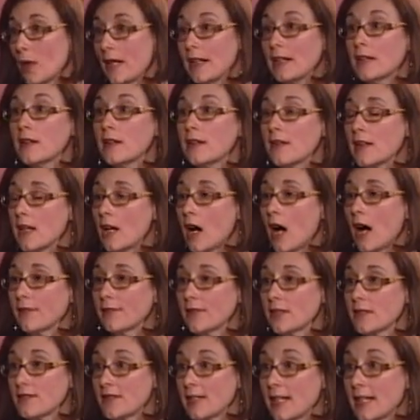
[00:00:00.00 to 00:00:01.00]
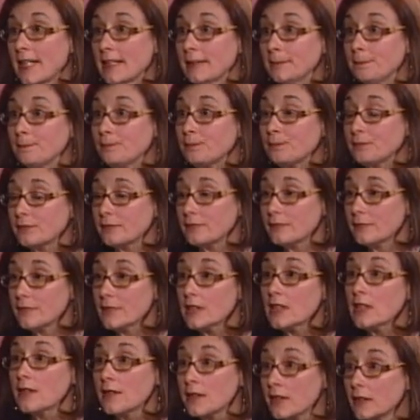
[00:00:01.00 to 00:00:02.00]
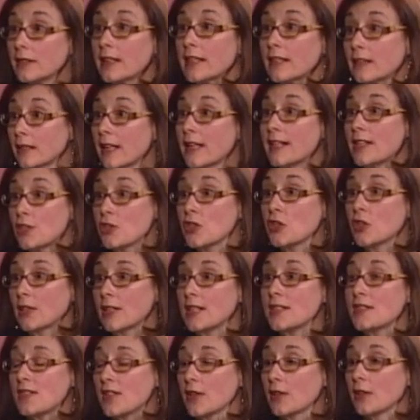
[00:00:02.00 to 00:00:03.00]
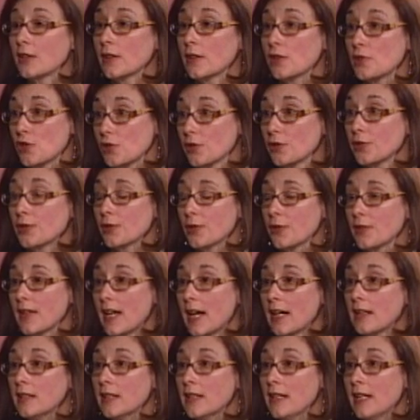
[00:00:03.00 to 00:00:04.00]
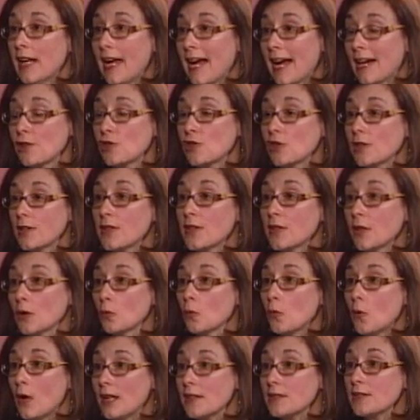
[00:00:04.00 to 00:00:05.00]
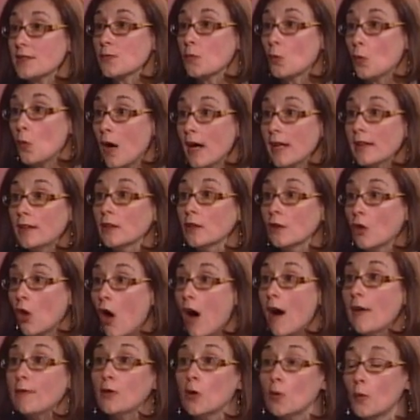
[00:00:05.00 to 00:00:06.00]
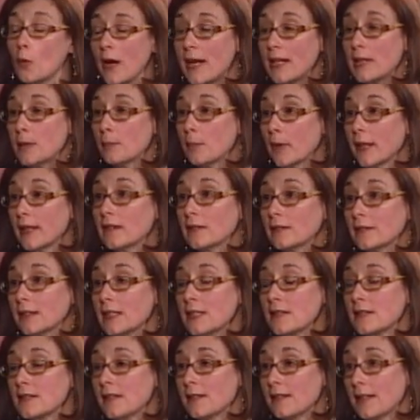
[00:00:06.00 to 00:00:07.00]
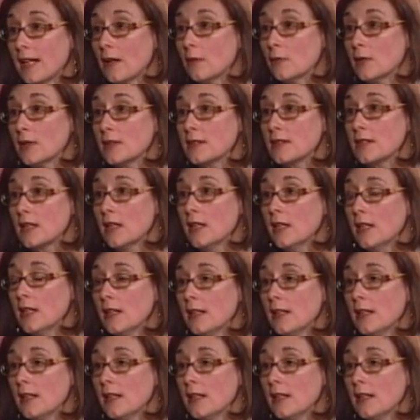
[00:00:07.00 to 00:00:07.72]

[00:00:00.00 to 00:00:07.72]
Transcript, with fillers: went into the office and the legal aid attorneys there assured her that actually there was one lawful way to break a lease, and that was